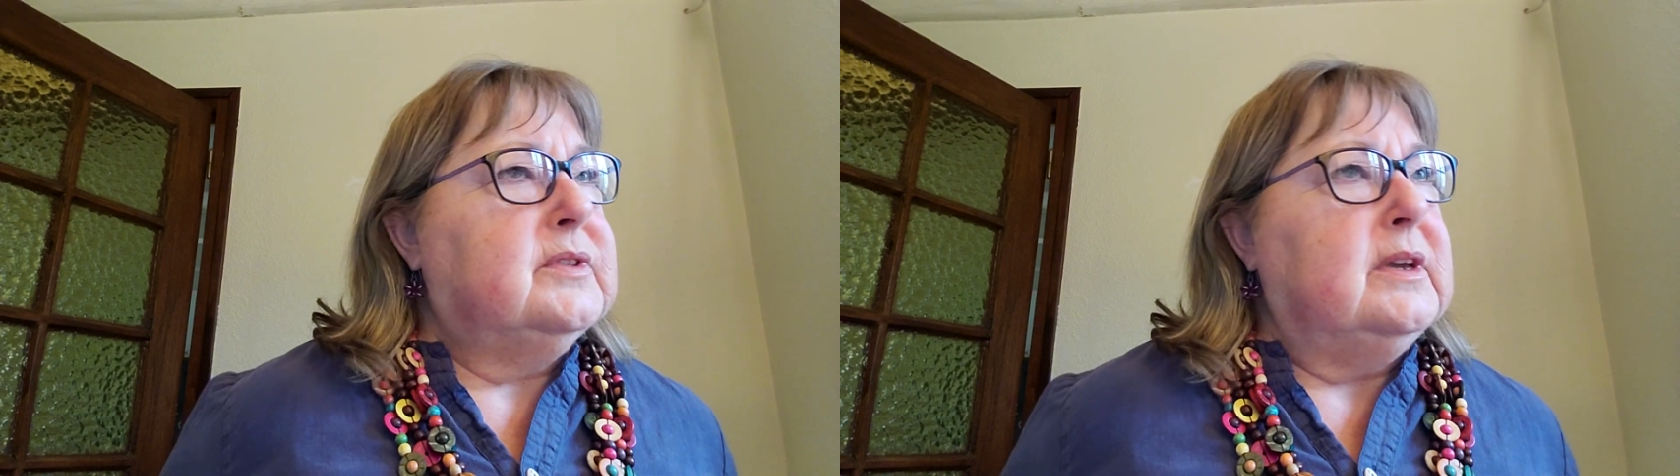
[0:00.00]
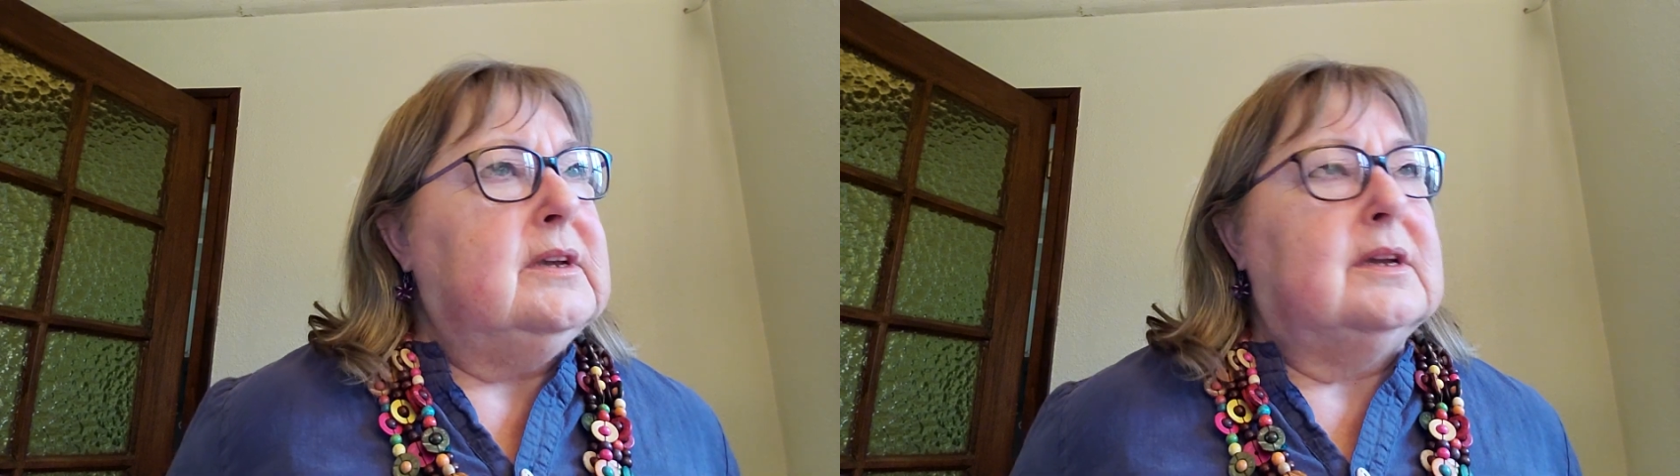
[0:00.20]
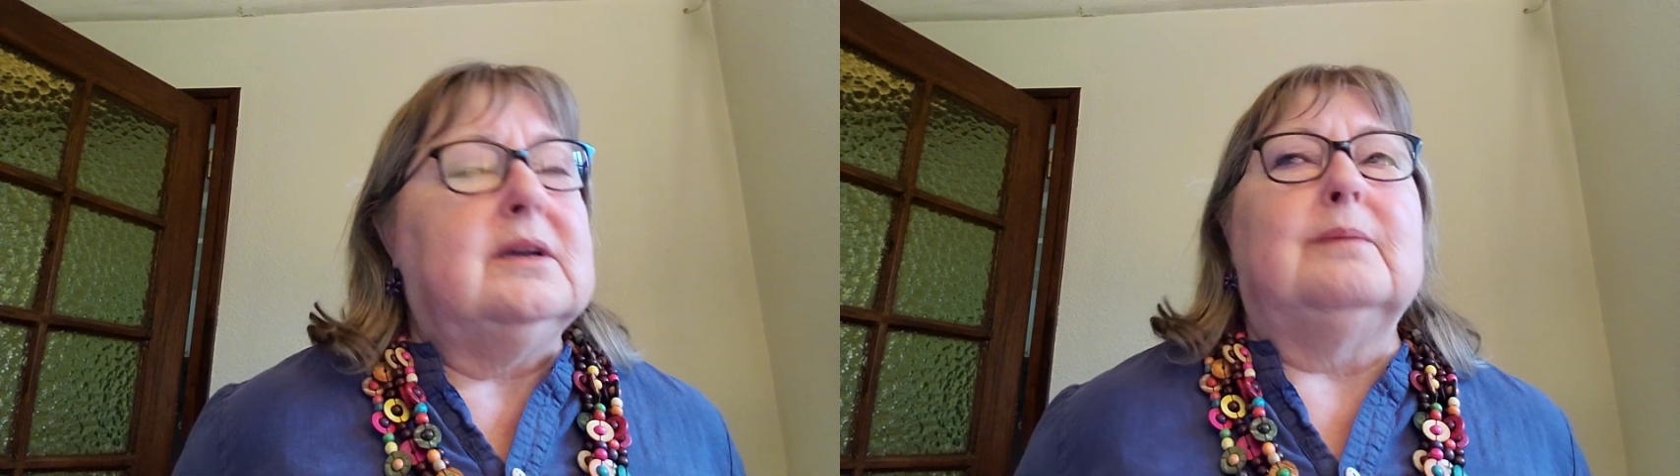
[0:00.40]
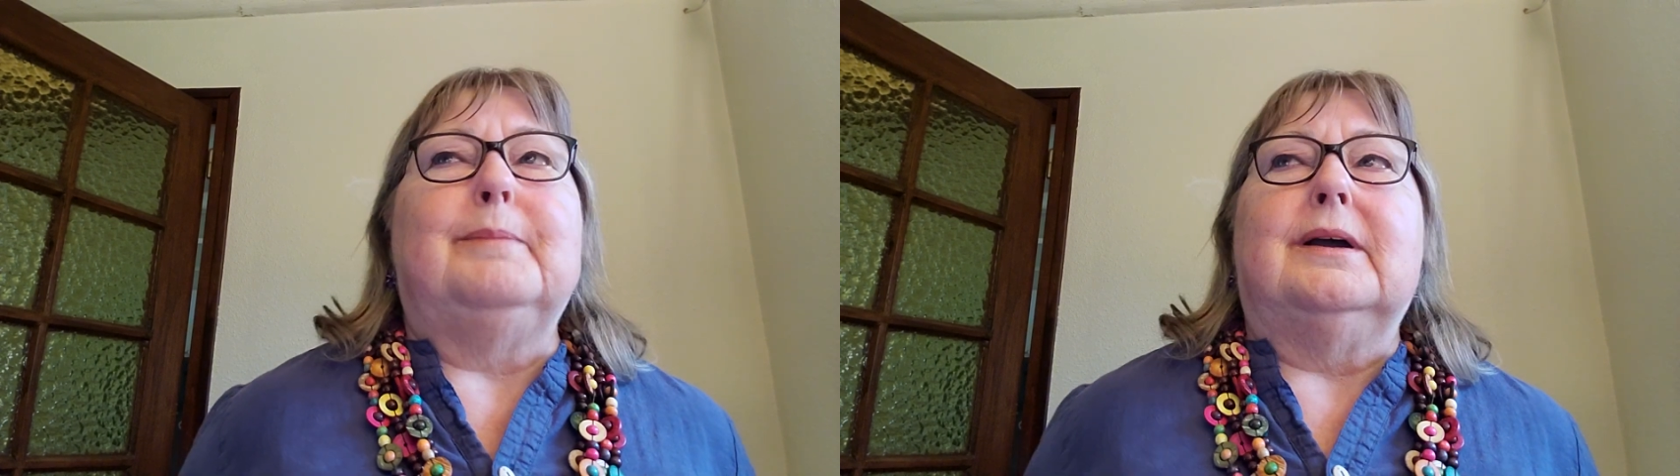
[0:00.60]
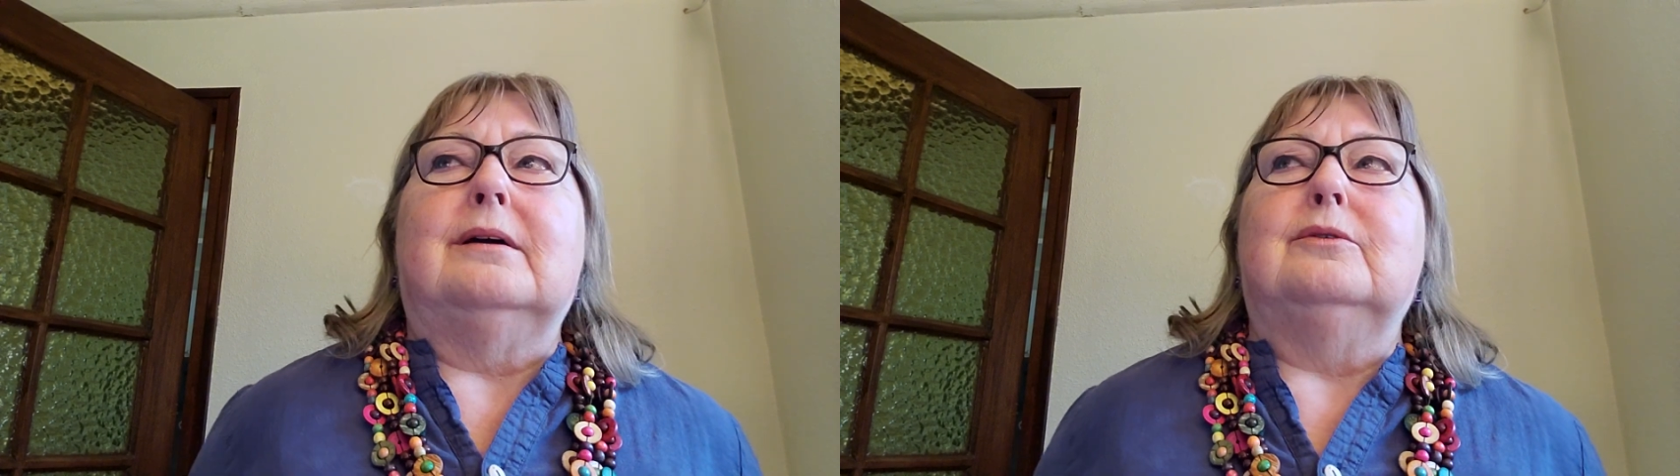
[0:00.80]
thinking
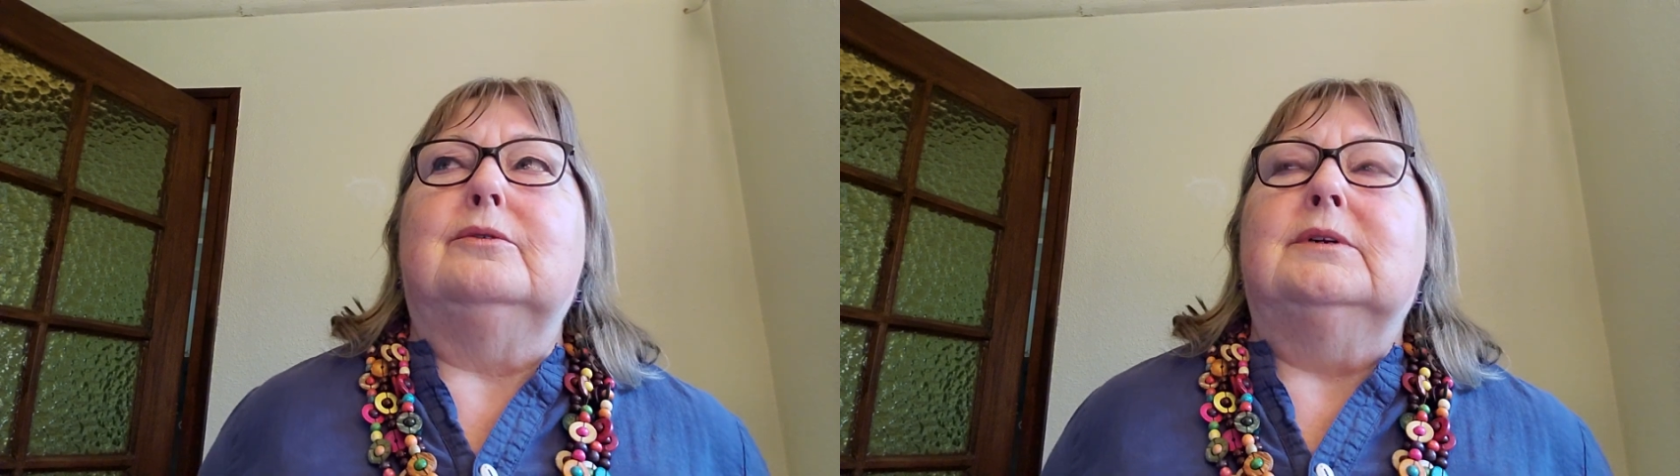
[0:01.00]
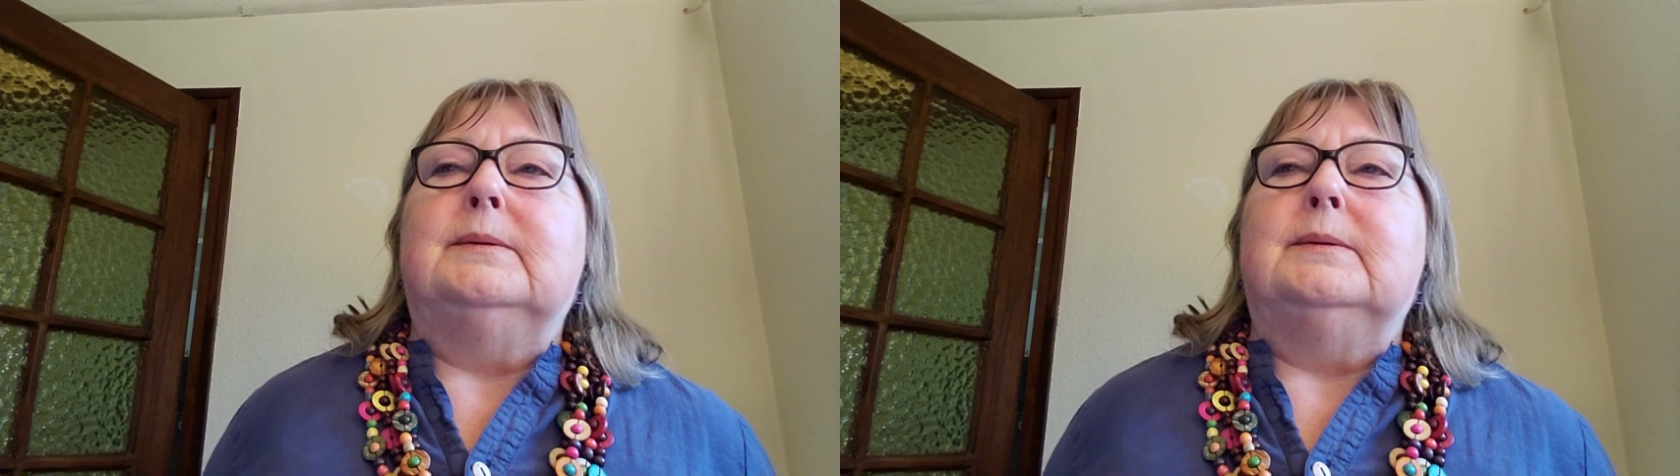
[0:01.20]
about